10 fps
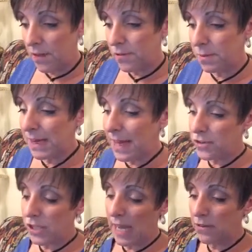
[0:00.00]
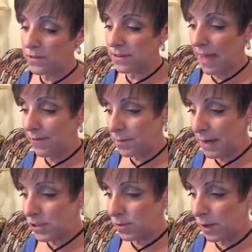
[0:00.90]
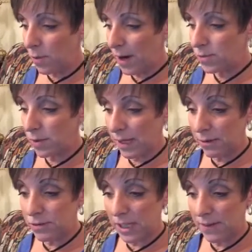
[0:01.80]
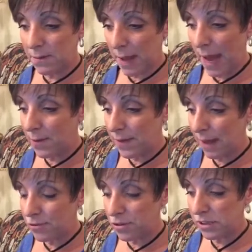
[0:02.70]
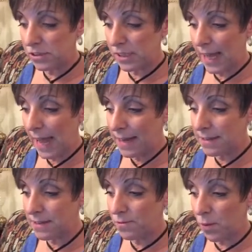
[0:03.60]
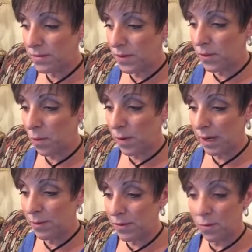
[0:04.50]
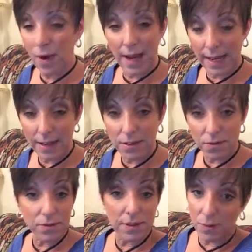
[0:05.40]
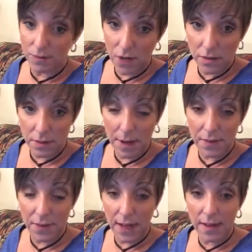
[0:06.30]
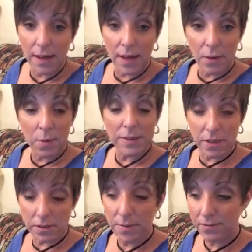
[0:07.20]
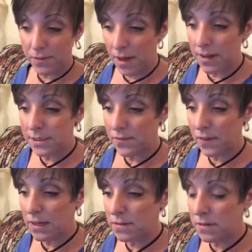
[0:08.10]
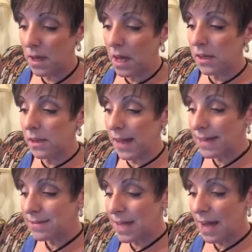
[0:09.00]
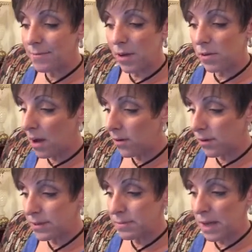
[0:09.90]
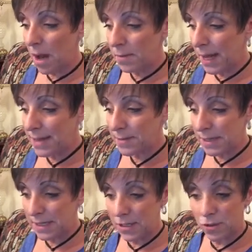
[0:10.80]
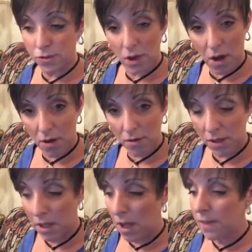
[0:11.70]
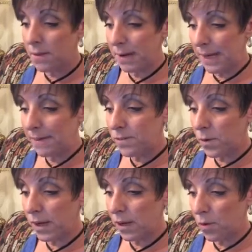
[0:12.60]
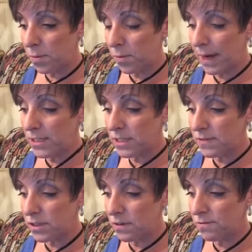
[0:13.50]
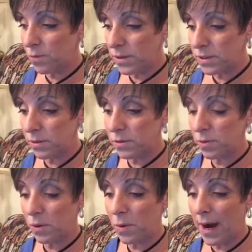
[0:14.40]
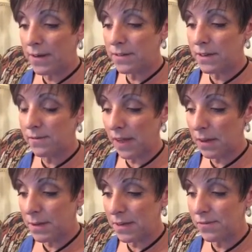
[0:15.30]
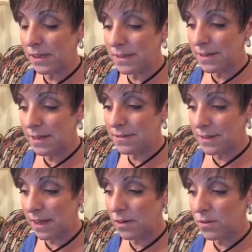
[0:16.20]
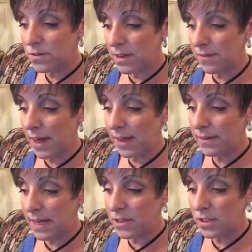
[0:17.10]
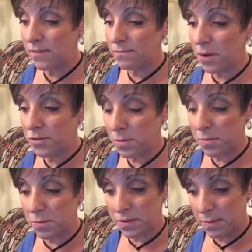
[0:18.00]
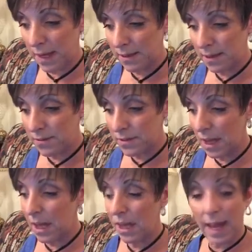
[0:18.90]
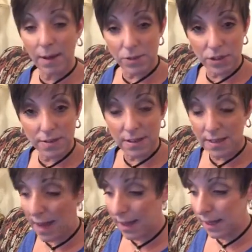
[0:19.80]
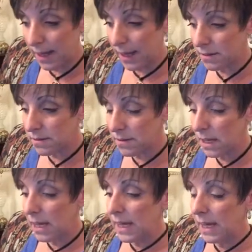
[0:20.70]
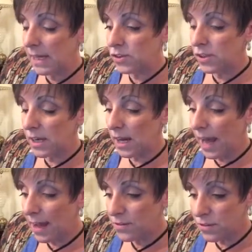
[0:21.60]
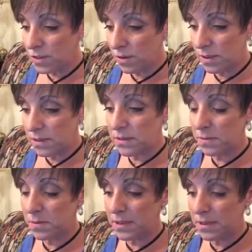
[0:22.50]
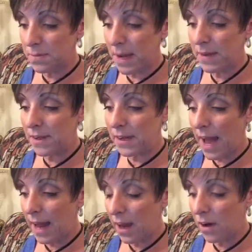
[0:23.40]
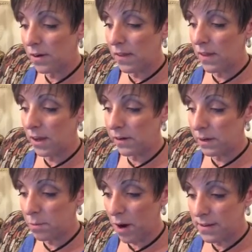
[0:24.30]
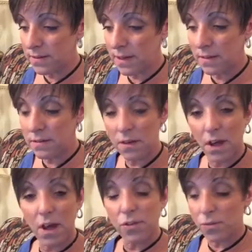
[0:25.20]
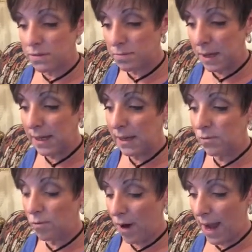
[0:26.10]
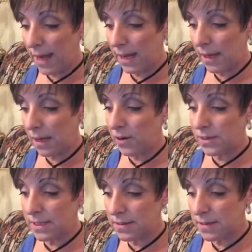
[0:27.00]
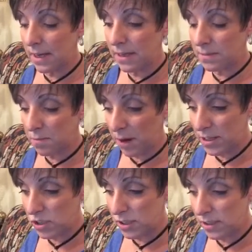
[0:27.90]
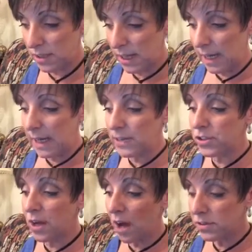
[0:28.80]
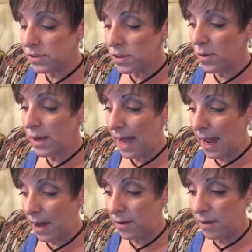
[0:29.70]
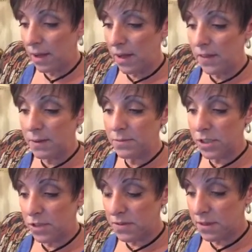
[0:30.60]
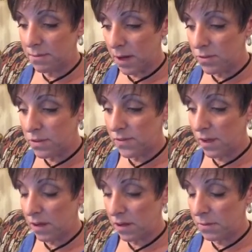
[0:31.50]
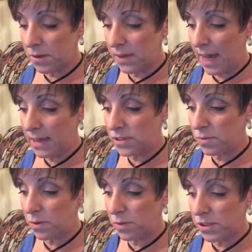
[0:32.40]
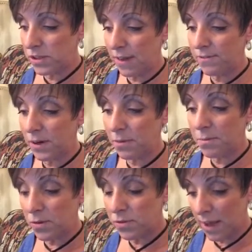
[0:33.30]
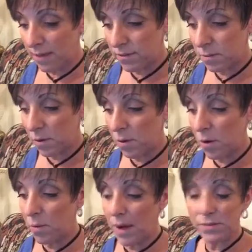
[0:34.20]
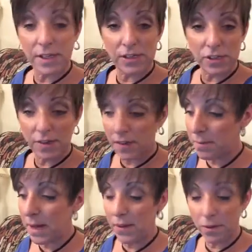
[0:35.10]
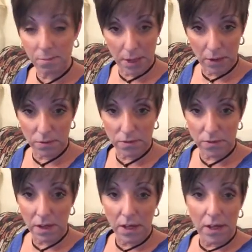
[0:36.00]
For many educators, this affirmation requires relinquishing the power they have traditionally had as the voice of authority with the right answers, and we've talked about that when we talked about philosophies. Class time no longer is monopolized by teacher talk. The meaningful incorporation of student voices requires the development of listening skills and the validation of multiple perspectives, languages, and dialects. It should allow students to participate in the dialogue and the learning process through speaking, writing, and artistic expression. It should also allow them to use the modes of communication with which they feel most comfortable while teaching them other modes.